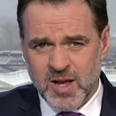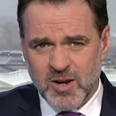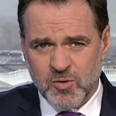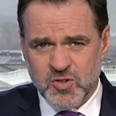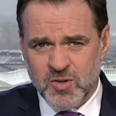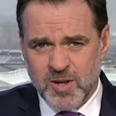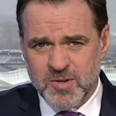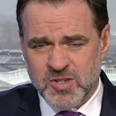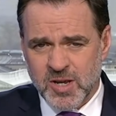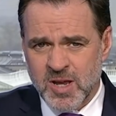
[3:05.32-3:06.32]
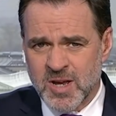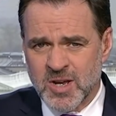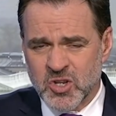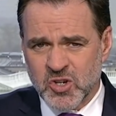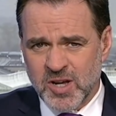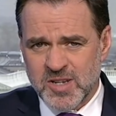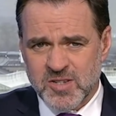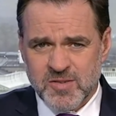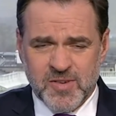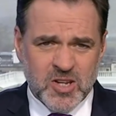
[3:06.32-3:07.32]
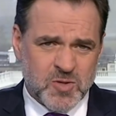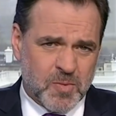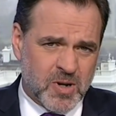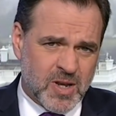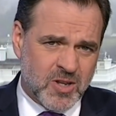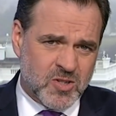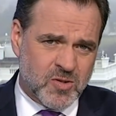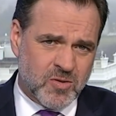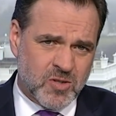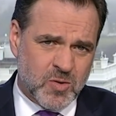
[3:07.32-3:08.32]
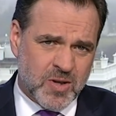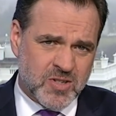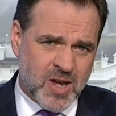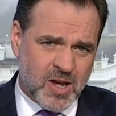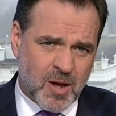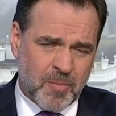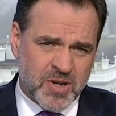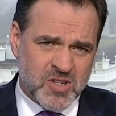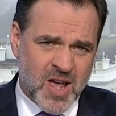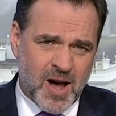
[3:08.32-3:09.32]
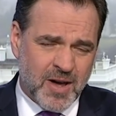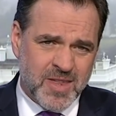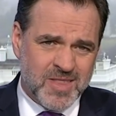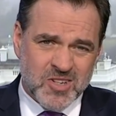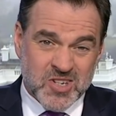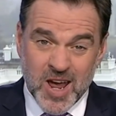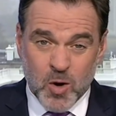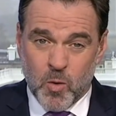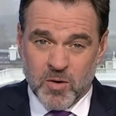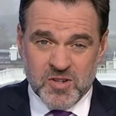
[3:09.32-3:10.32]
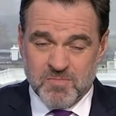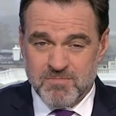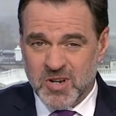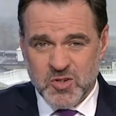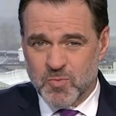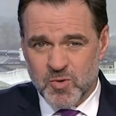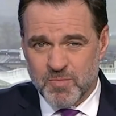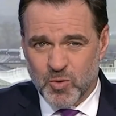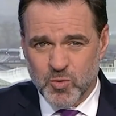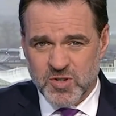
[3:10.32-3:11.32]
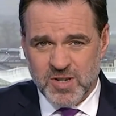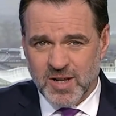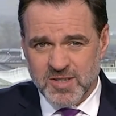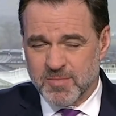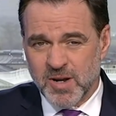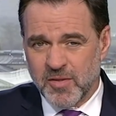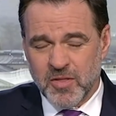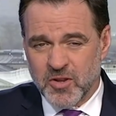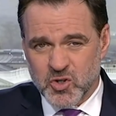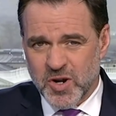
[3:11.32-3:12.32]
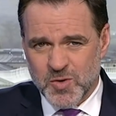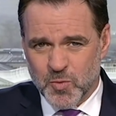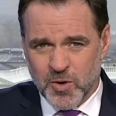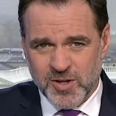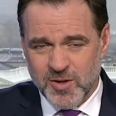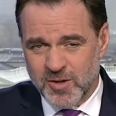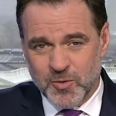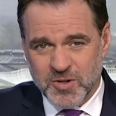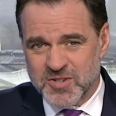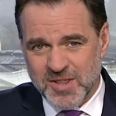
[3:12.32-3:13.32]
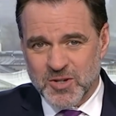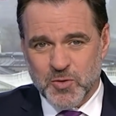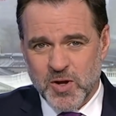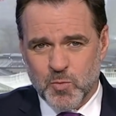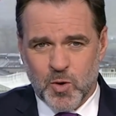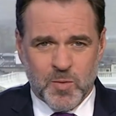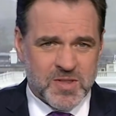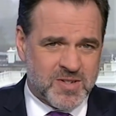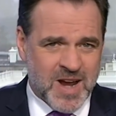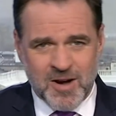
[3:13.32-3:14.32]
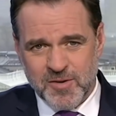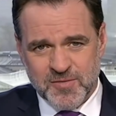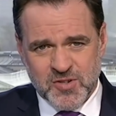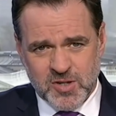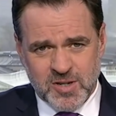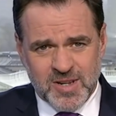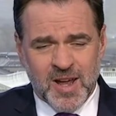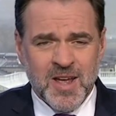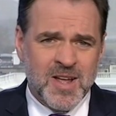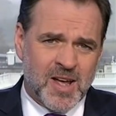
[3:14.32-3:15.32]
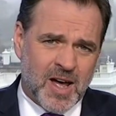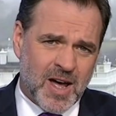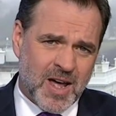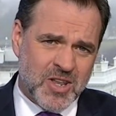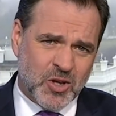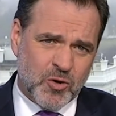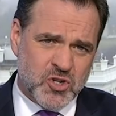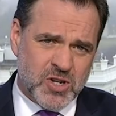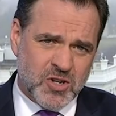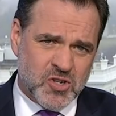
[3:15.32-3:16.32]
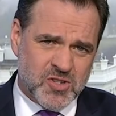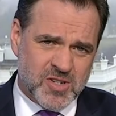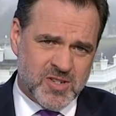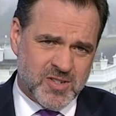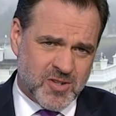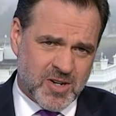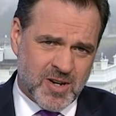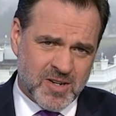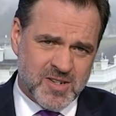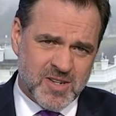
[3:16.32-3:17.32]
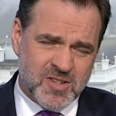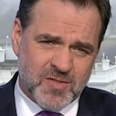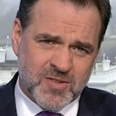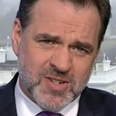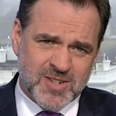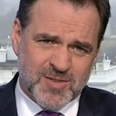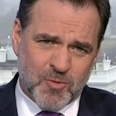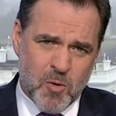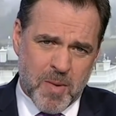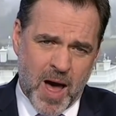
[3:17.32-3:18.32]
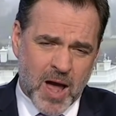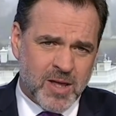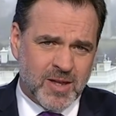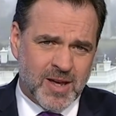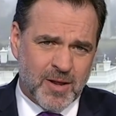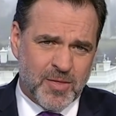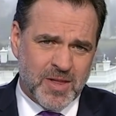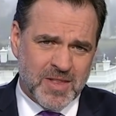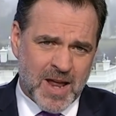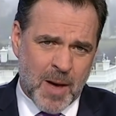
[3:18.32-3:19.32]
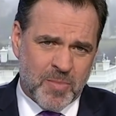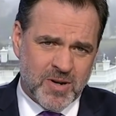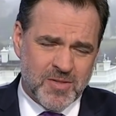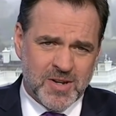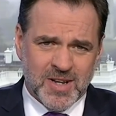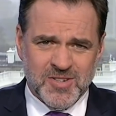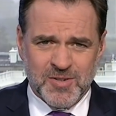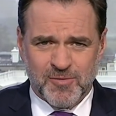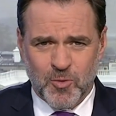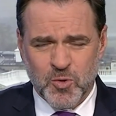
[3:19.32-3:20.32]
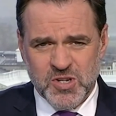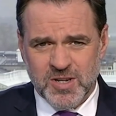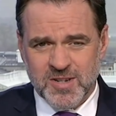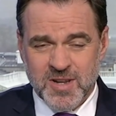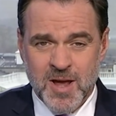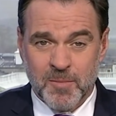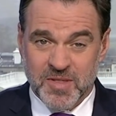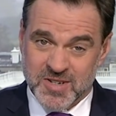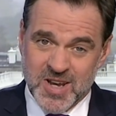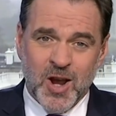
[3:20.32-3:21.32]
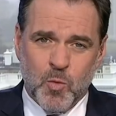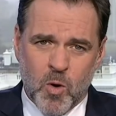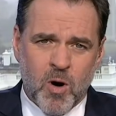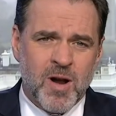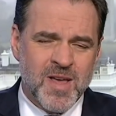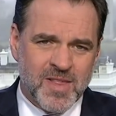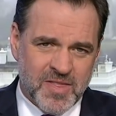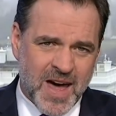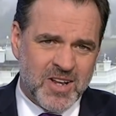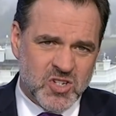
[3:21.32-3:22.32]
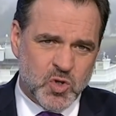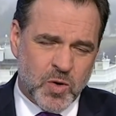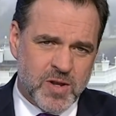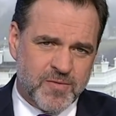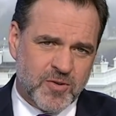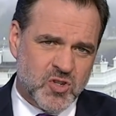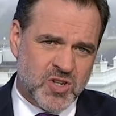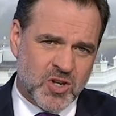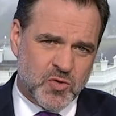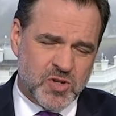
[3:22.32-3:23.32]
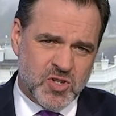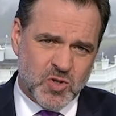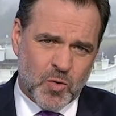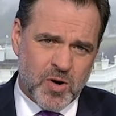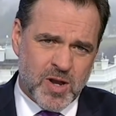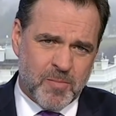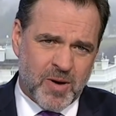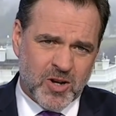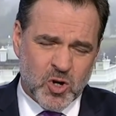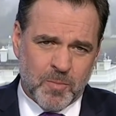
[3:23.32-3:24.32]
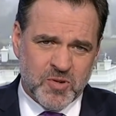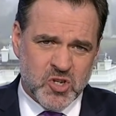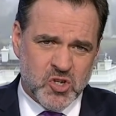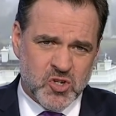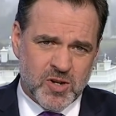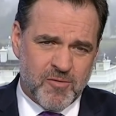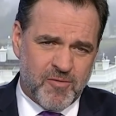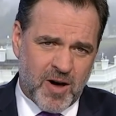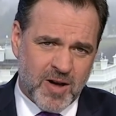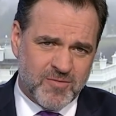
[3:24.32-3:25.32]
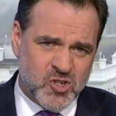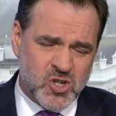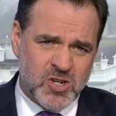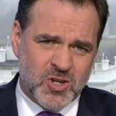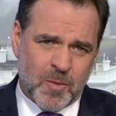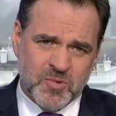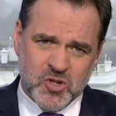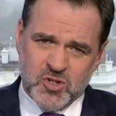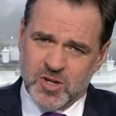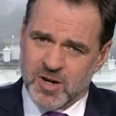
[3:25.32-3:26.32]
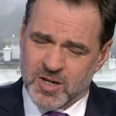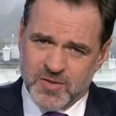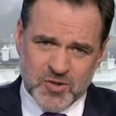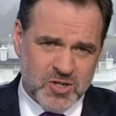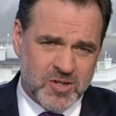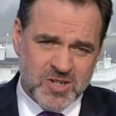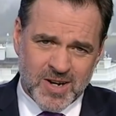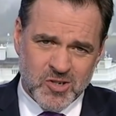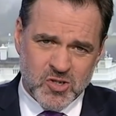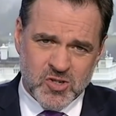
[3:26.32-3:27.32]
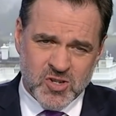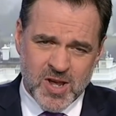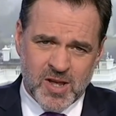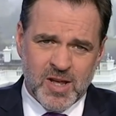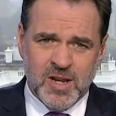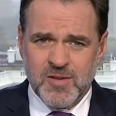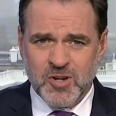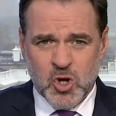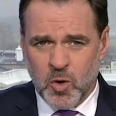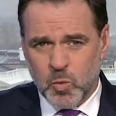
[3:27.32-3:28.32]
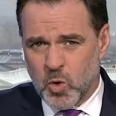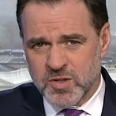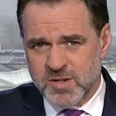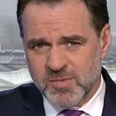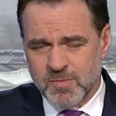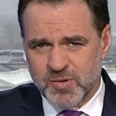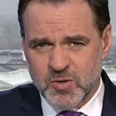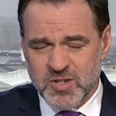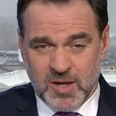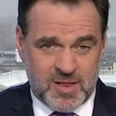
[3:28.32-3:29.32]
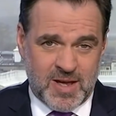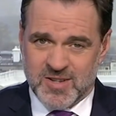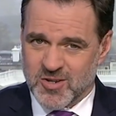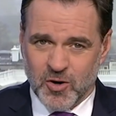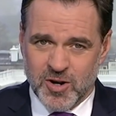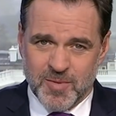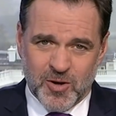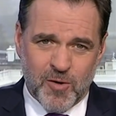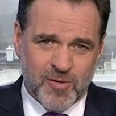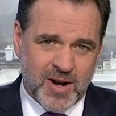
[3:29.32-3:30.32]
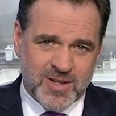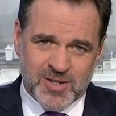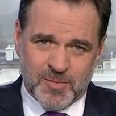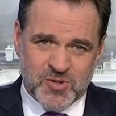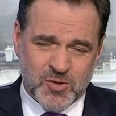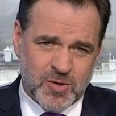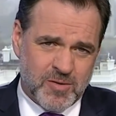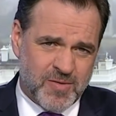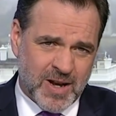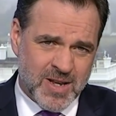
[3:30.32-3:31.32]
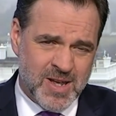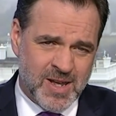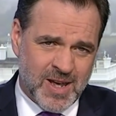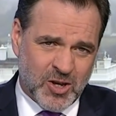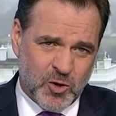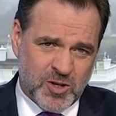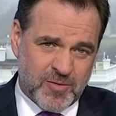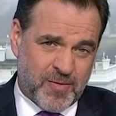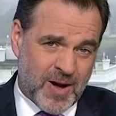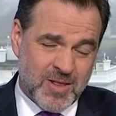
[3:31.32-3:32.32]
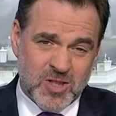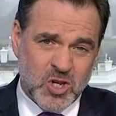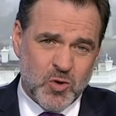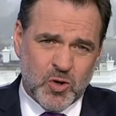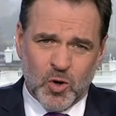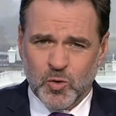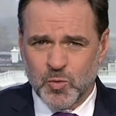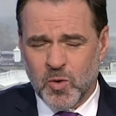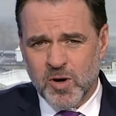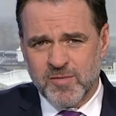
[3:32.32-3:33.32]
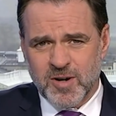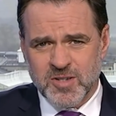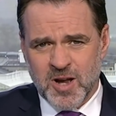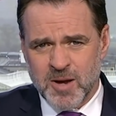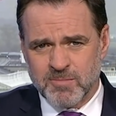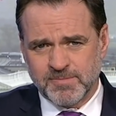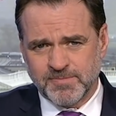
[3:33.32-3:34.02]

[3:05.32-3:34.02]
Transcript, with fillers: and also limiting Chinese investment into US tech companies. I think the tech war is much more important ultimately than the trade war. You, you could say the trade war with tariffs and, uh, uh, and negotiations is a sort of 1970s throwback, the kind of thing that happened mm -hmm. in the mm-hmm. Nixon Ford years. But the tech war, that is a 21st century story about competition in 5G, competition in artificial intelligence, yeah. and even co quantum computing. That is not going to be over anytime soon. In fact, it could define the new Cold War of our time.